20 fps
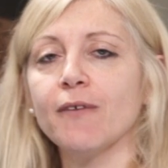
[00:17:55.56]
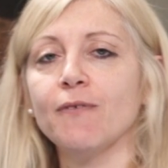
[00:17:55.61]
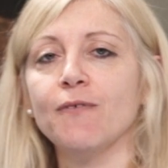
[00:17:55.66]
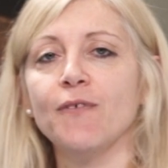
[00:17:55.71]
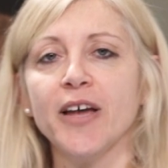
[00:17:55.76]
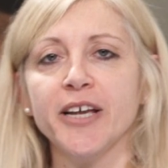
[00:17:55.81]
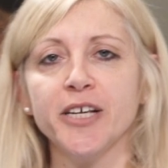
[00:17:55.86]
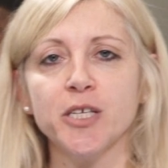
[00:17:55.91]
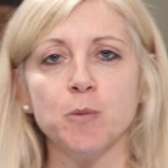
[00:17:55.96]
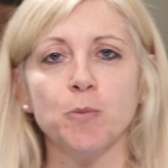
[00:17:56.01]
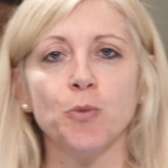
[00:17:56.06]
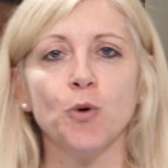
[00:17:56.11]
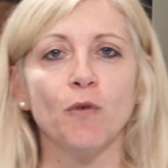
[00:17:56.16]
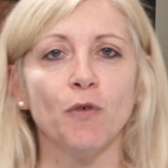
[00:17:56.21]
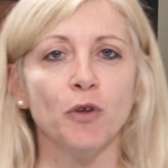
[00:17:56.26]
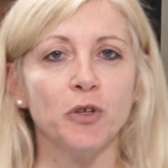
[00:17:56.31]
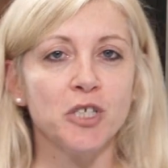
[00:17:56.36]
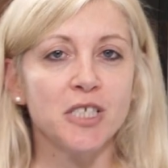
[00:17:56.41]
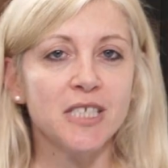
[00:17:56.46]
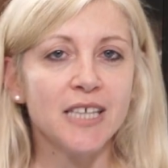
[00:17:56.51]
Facebook
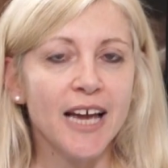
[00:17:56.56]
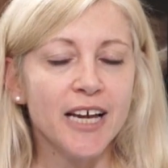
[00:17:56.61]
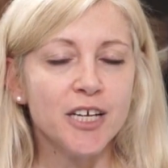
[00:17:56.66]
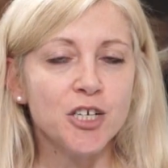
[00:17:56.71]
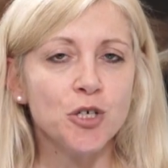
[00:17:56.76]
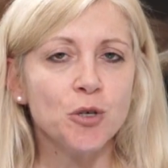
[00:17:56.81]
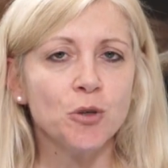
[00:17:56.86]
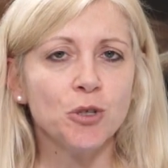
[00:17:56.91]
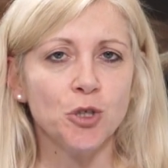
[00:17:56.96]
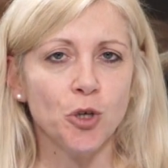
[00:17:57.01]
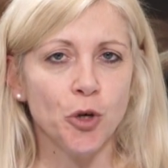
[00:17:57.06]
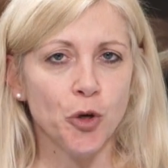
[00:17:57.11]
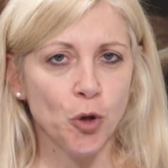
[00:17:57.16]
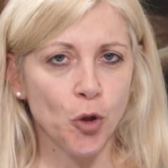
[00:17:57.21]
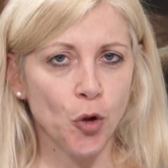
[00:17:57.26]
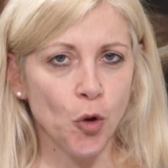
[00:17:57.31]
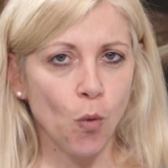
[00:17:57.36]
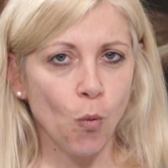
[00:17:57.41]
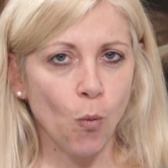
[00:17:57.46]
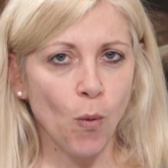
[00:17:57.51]
for the schedule so you'll
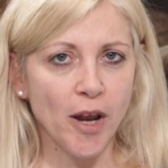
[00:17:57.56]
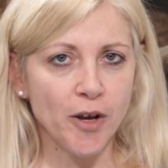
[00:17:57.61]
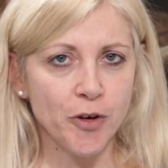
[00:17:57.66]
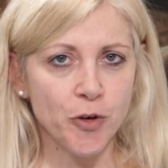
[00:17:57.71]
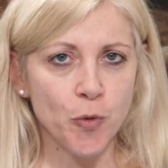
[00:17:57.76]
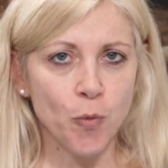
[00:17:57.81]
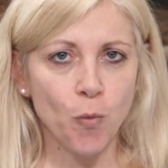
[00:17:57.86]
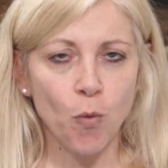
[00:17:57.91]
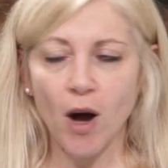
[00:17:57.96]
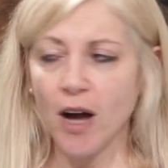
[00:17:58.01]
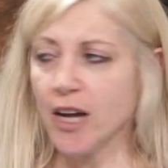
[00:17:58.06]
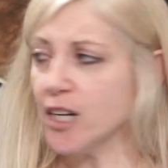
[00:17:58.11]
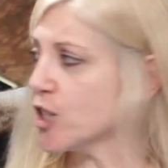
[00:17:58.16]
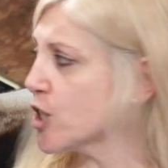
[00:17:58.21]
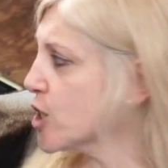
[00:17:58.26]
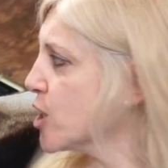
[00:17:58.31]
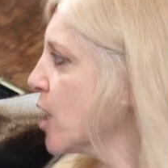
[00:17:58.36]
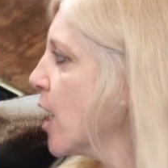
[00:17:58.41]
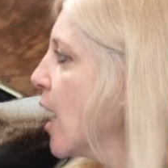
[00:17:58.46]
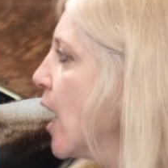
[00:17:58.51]
know when to
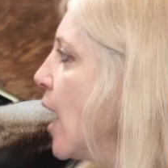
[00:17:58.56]
watch.